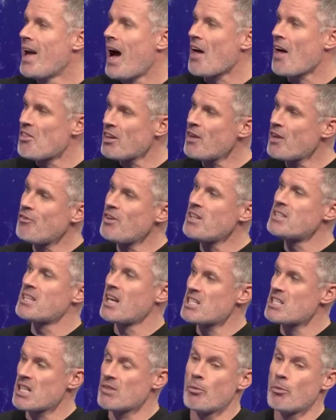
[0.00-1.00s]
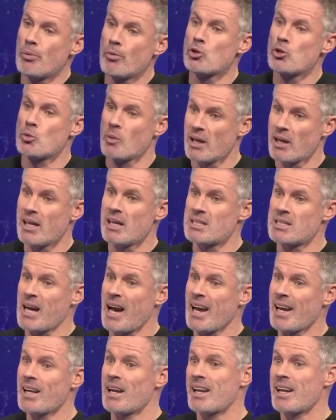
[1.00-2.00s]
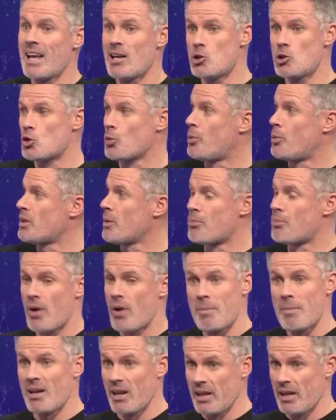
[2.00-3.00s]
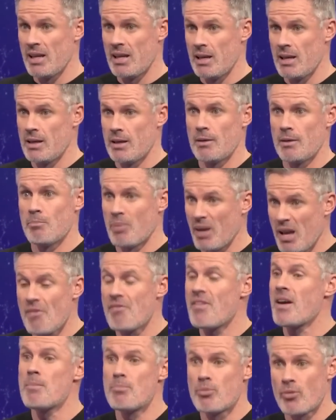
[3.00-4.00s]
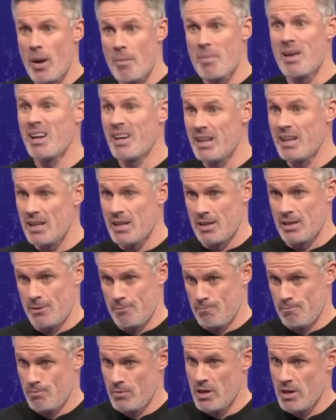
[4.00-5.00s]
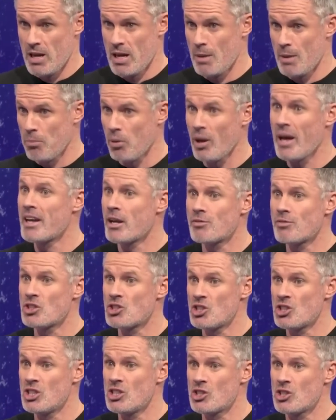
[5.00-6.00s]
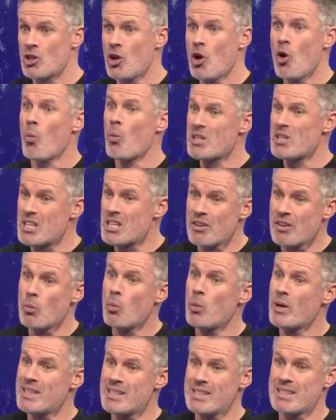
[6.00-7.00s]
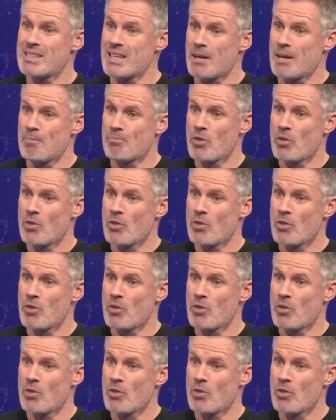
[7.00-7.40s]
I think if he takes Liverpool to a league title and he ends up with the Premier League, PFA Premier League Player of the Season, which if he wins it,